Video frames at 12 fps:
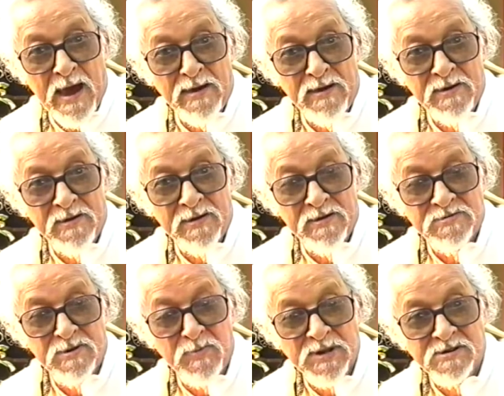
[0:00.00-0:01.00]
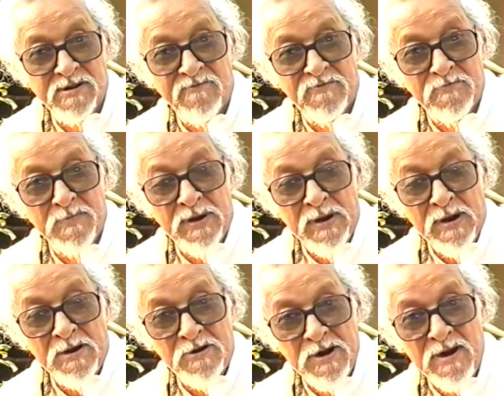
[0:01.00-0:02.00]
and she must have
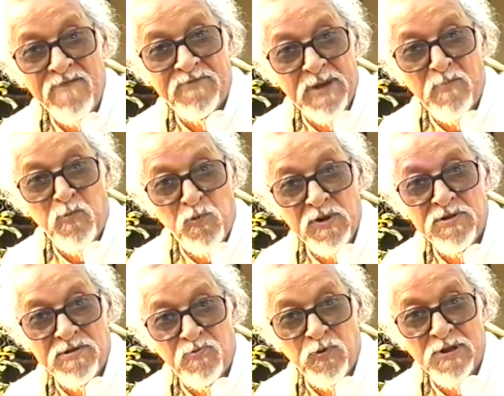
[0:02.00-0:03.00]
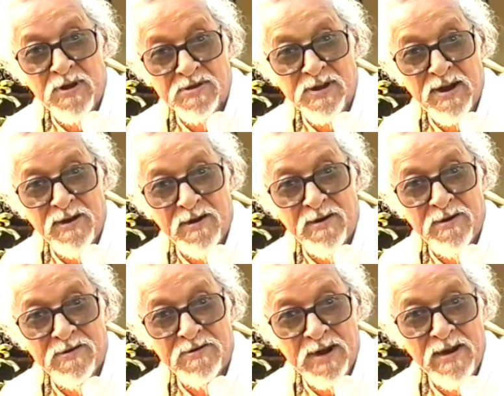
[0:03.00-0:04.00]
relived them with her son,
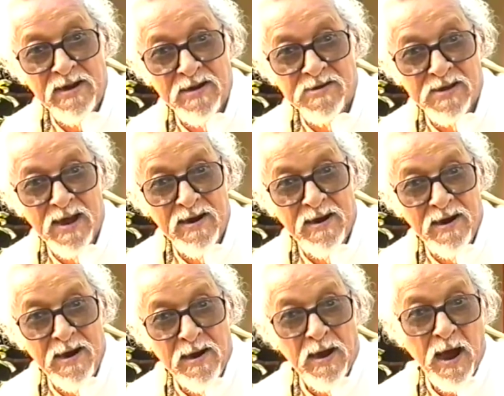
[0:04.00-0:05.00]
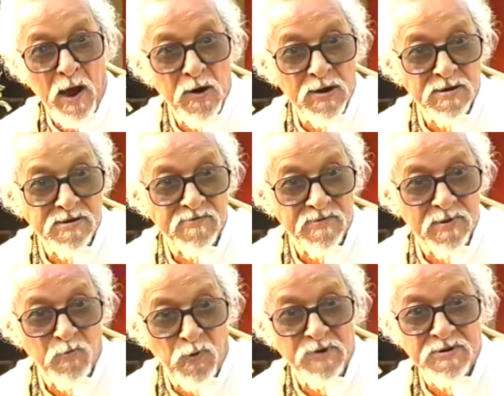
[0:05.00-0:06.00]
telling her son how
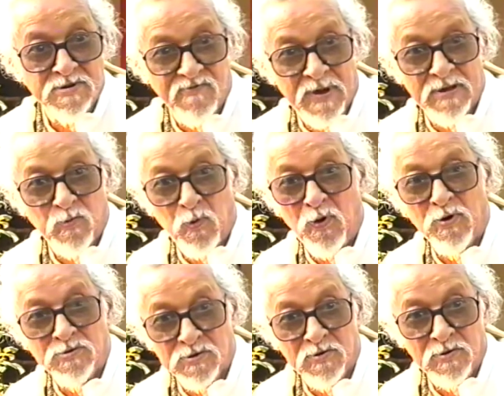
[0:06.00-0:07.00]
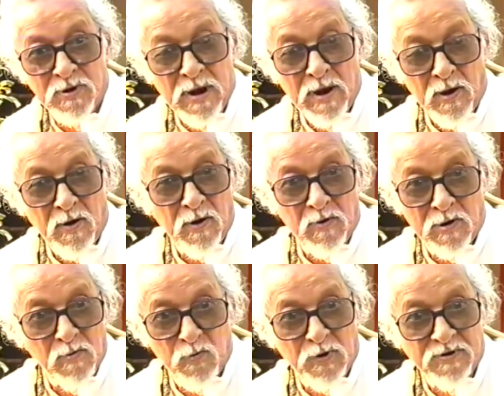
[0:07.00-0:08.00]
what his father was, or
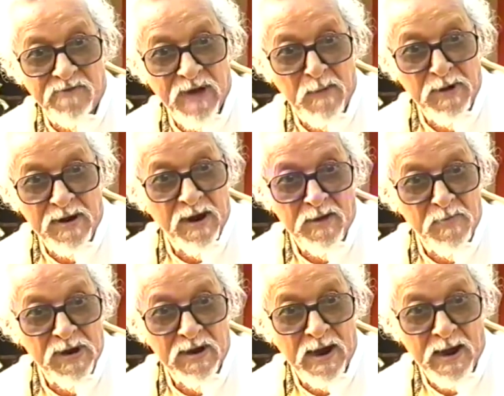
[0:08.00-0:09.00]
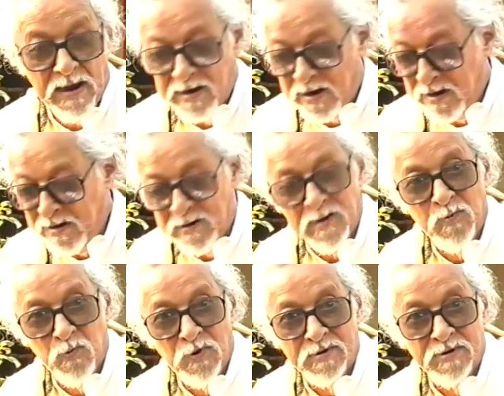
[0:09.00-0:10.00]
what the family had been like, and
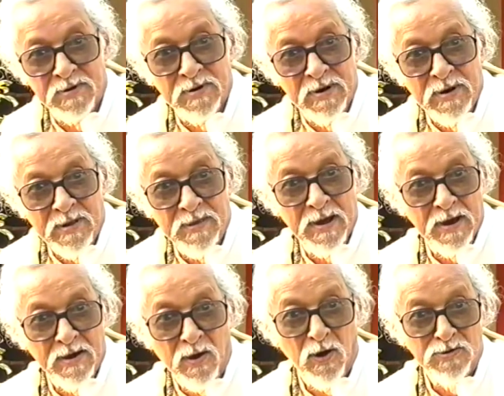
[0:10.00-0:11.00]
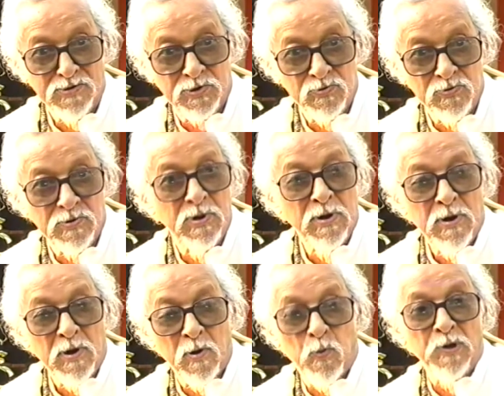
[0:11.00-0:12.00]
what they had gone through,
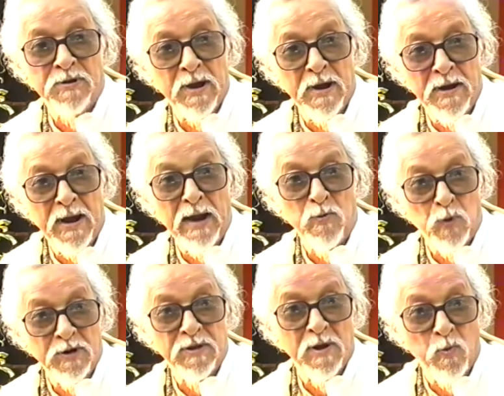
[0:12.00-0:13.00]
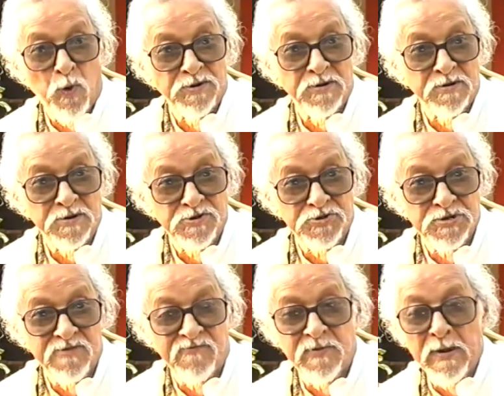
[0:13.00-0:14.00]
what they had done, what they had wanted to
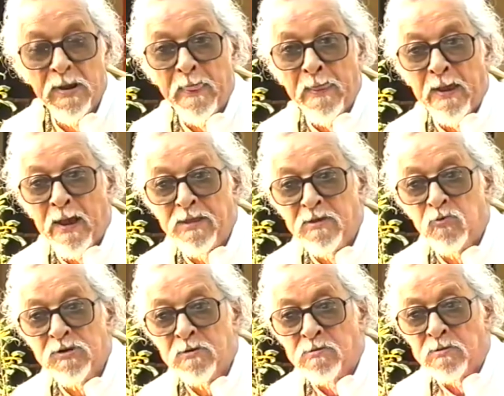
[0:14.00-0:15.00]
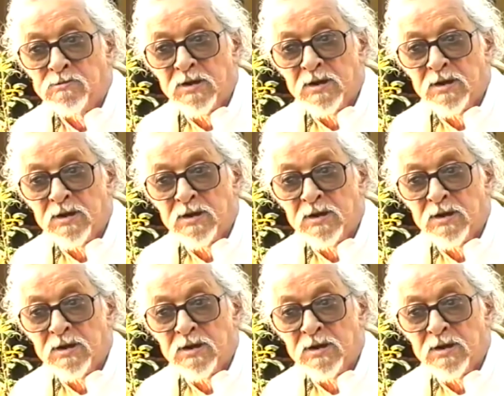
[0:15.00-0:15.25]
achieve. And they were